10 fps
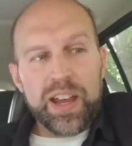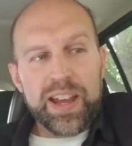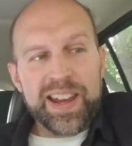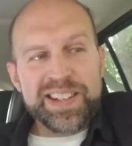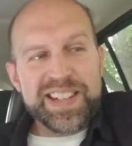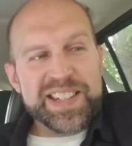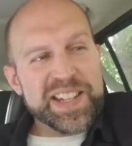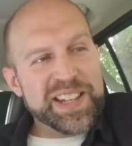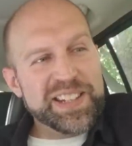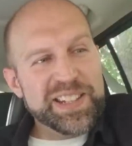And it's
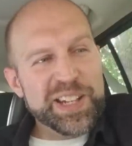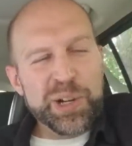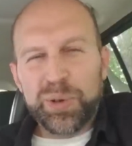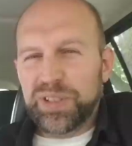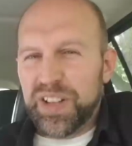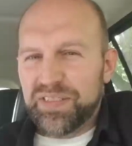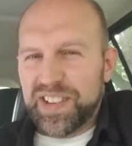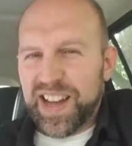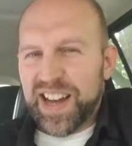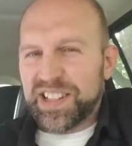like, you know,
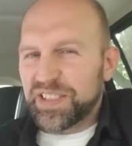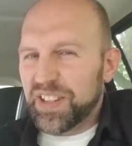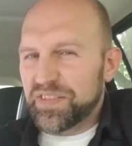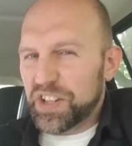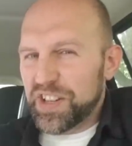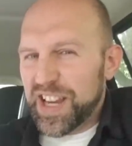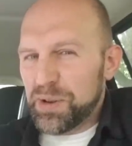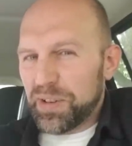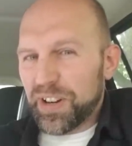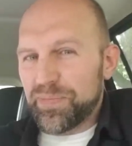love God, love your
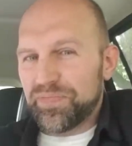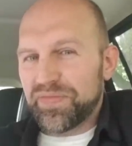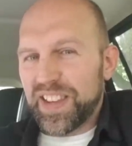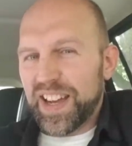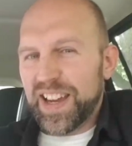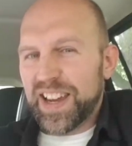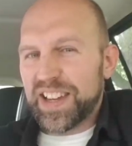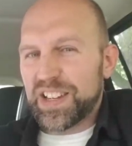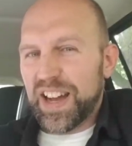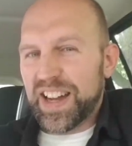neighbor.
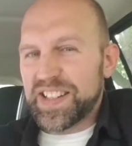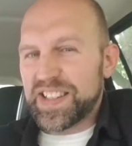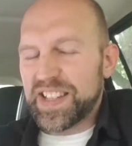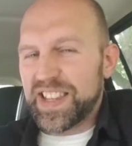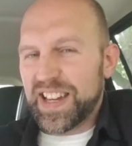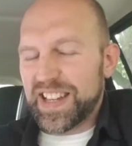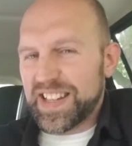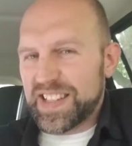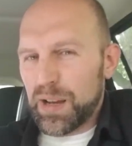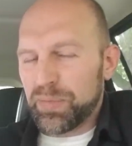And I see that
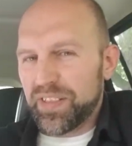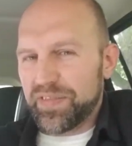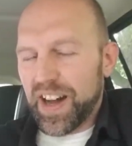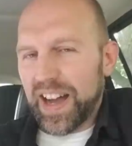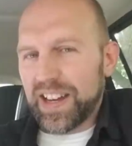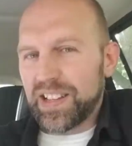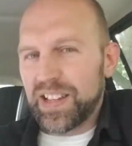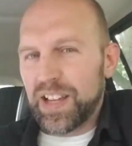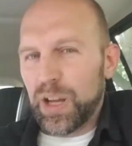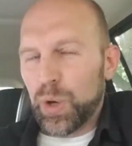exemplified
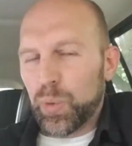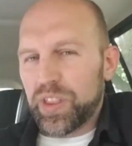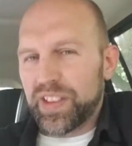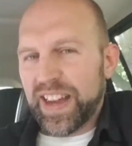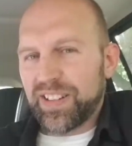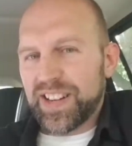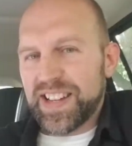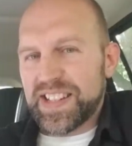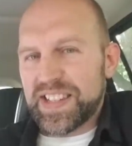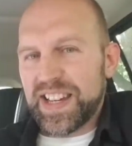with Latter
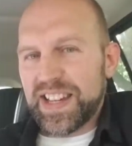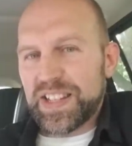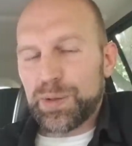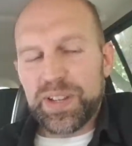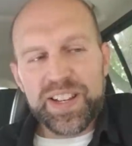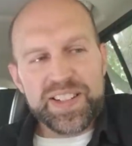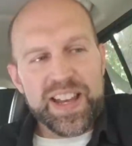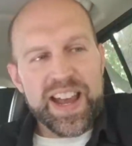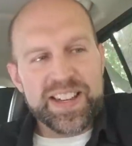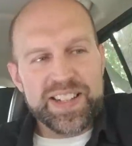day Saints because
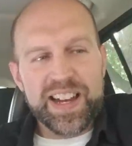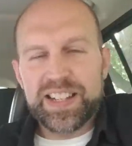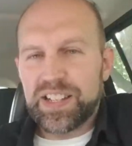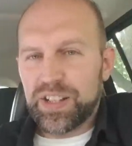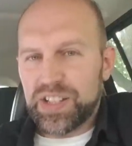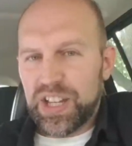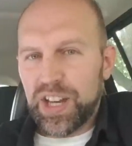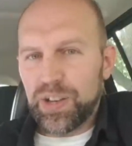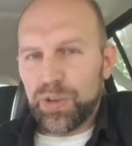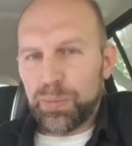as I
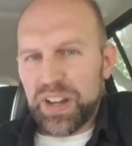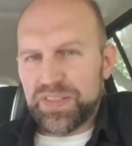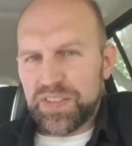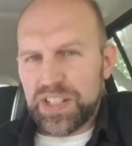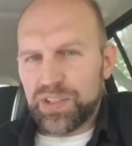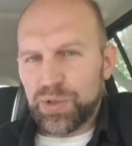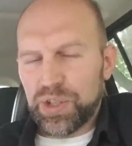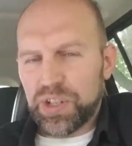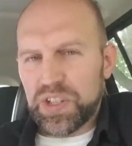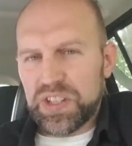continued my 52
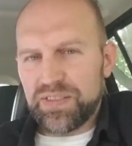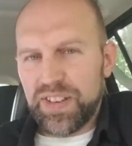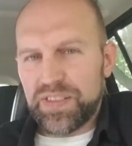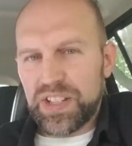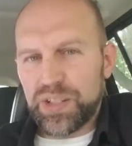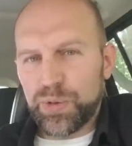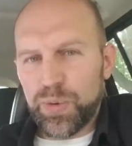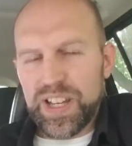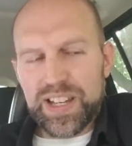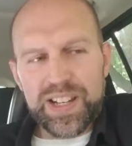churches in 52
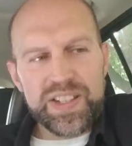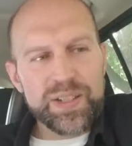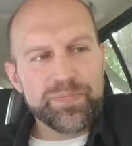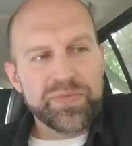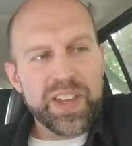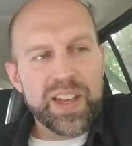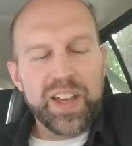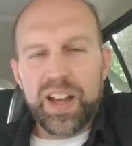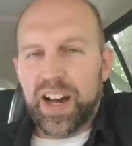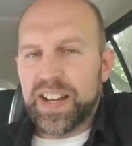weeks,
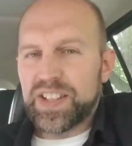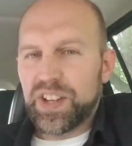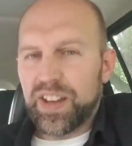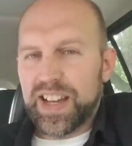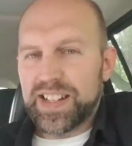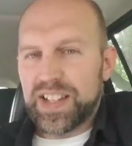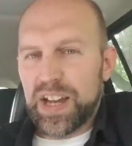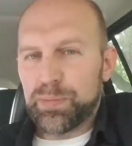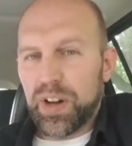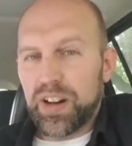I saw that
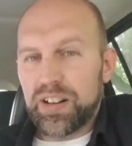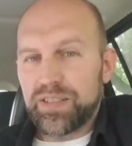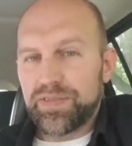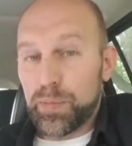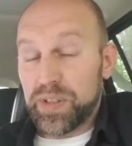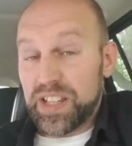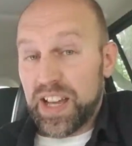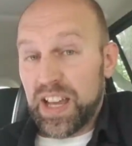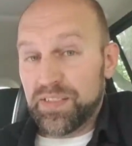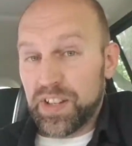type of
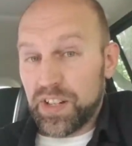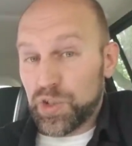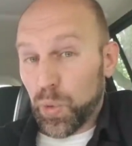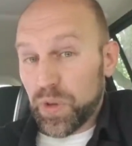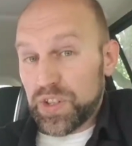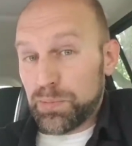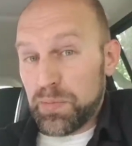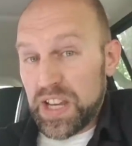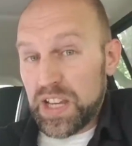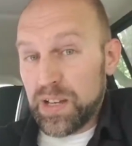behavior towards
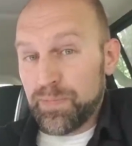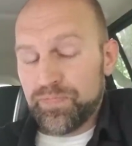me.